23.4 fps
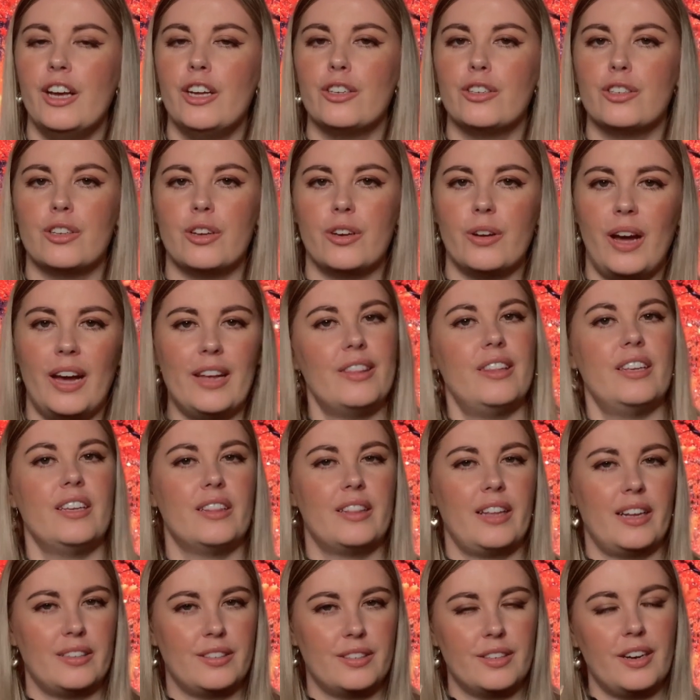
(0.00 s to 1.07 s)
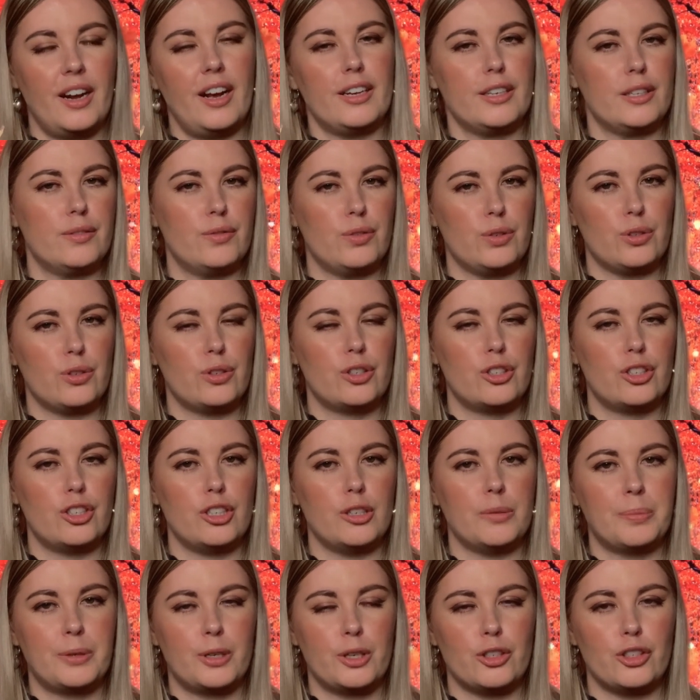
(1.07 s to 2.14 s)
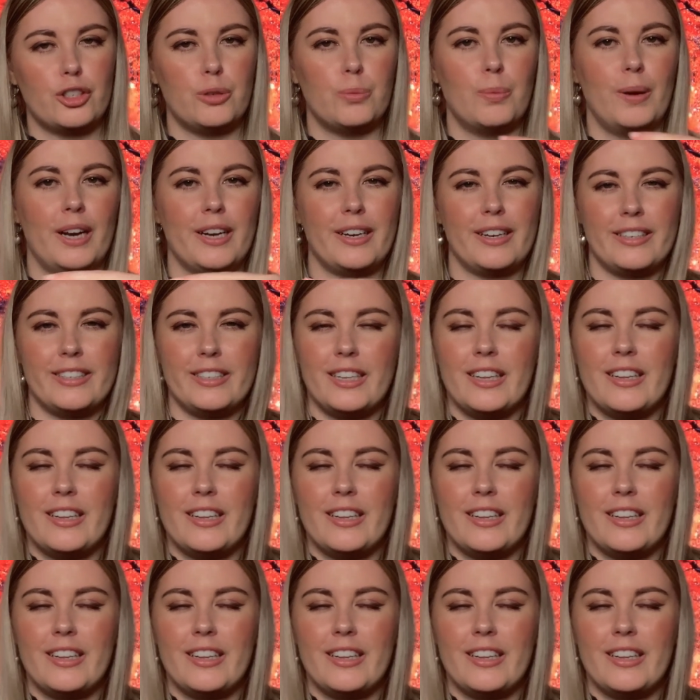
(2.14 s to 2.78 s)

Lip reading: so I think that's nice for soup because you want